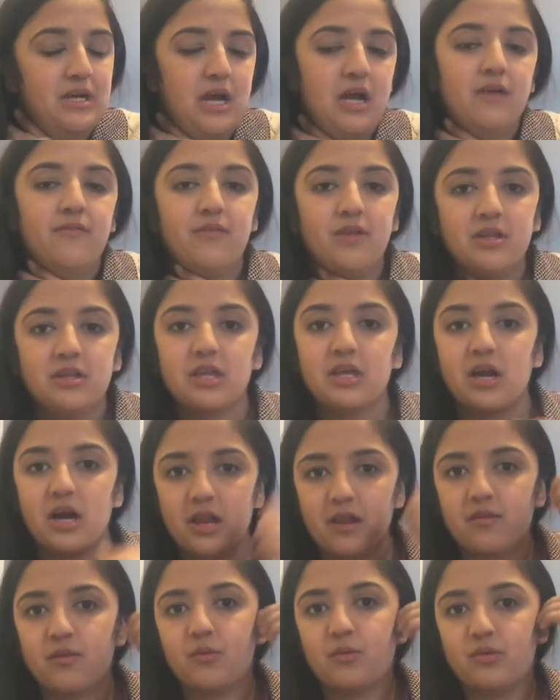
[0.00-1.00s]
I feel like they got
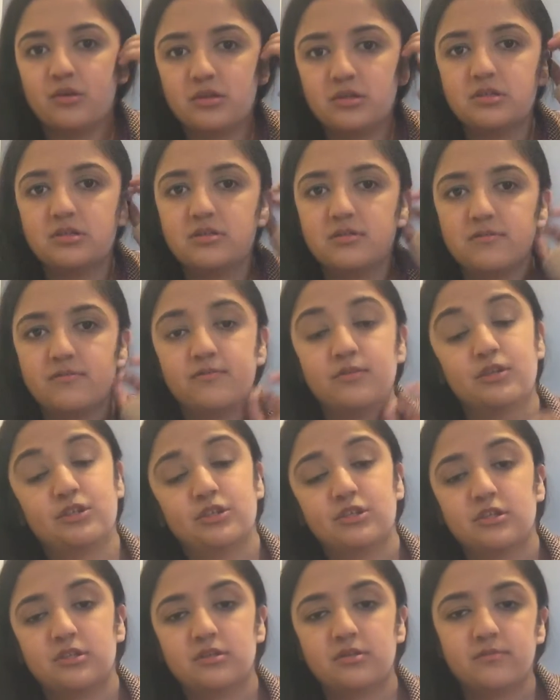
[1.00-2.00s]
it the worst for
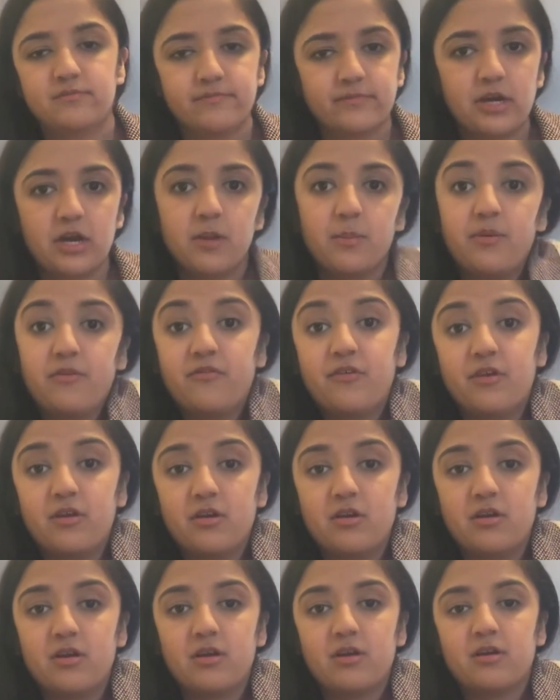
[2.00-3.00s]
sure. Gotta be
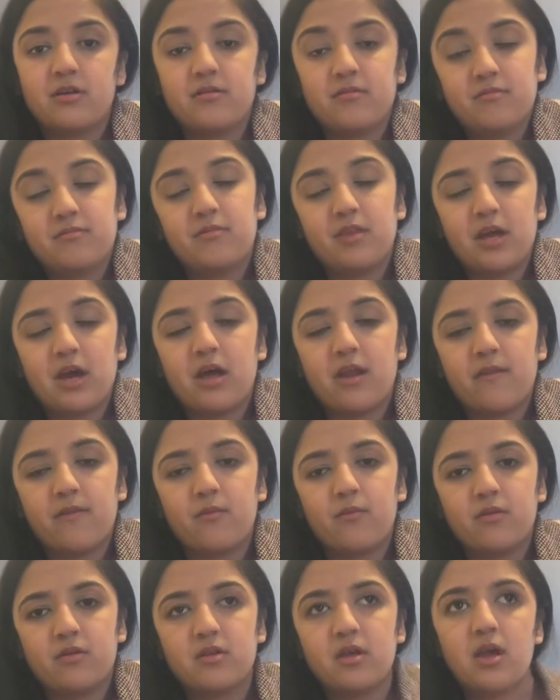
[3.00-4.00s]
fair, they got it the
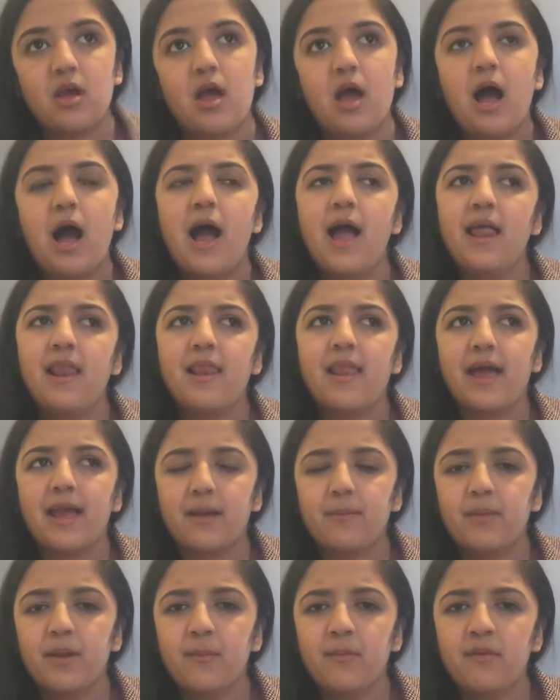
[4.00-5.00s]
worst. I
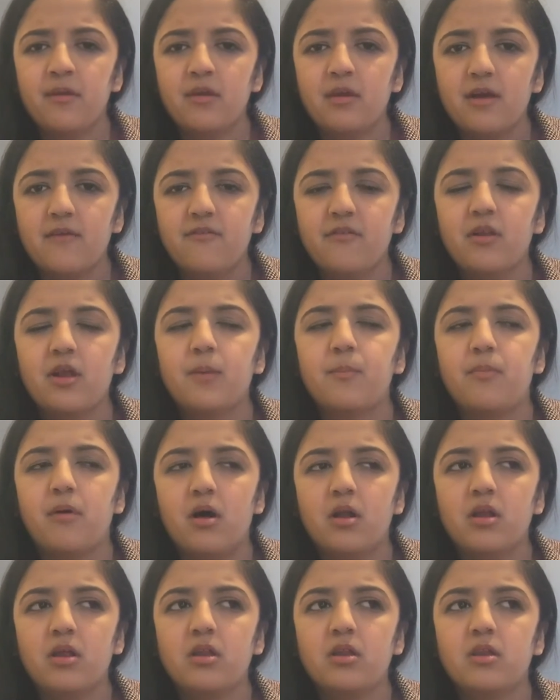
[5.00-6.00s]
like Bayman. I feel like
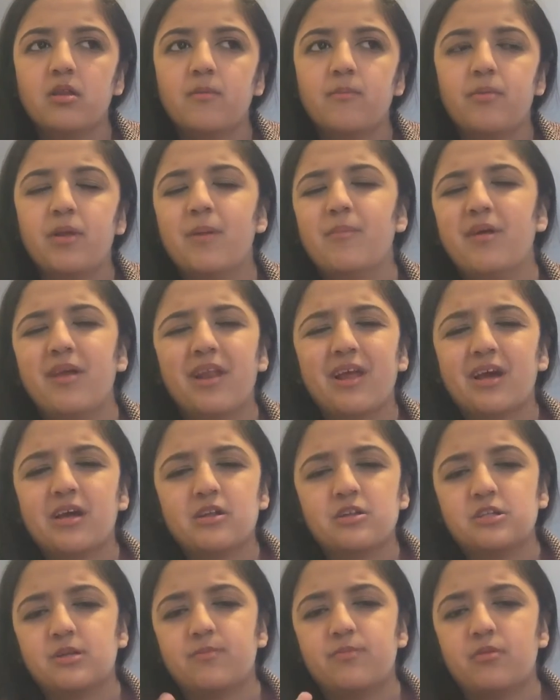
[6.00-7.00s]
Bonnie, but I'm not like a
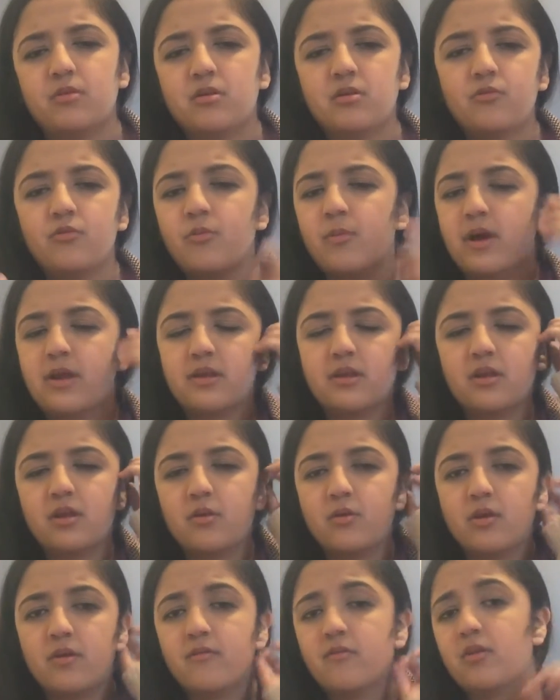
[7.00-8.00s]
shipper romantically
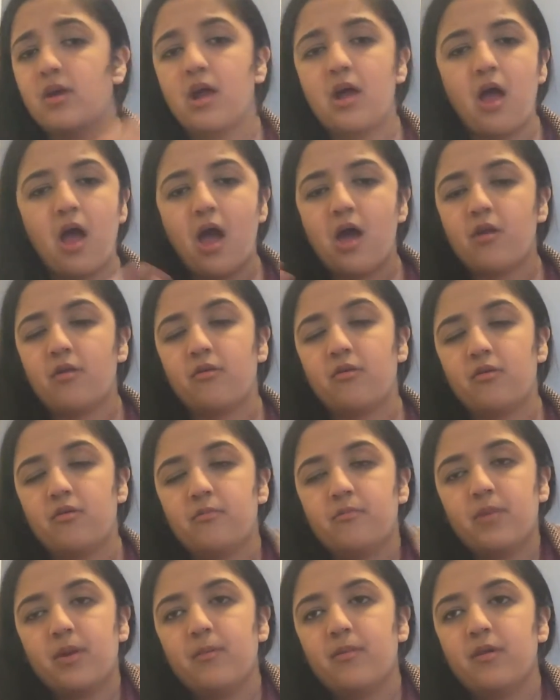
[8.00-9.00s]
or whatever. I don't know,
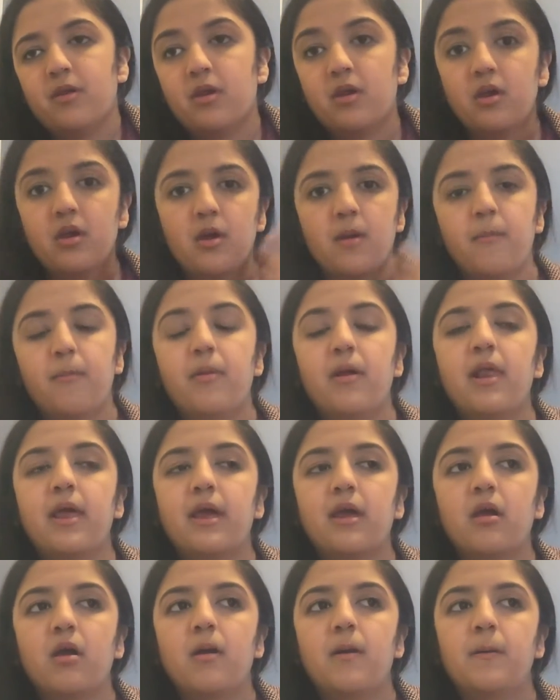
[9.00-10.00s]
maybe, but
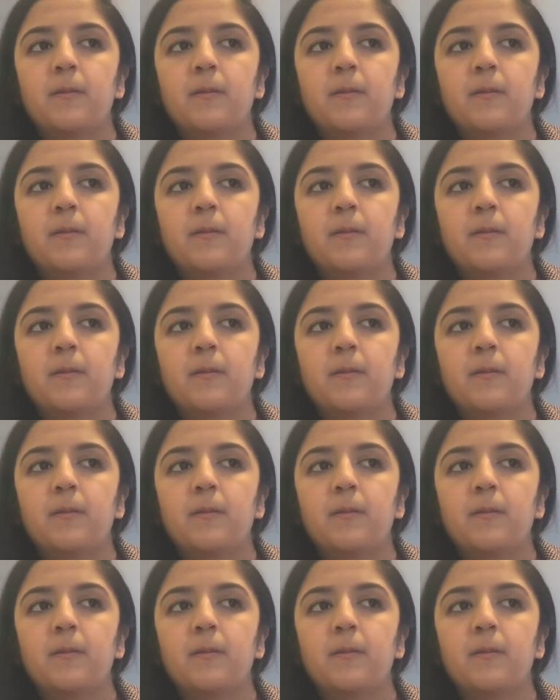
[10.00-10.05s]
like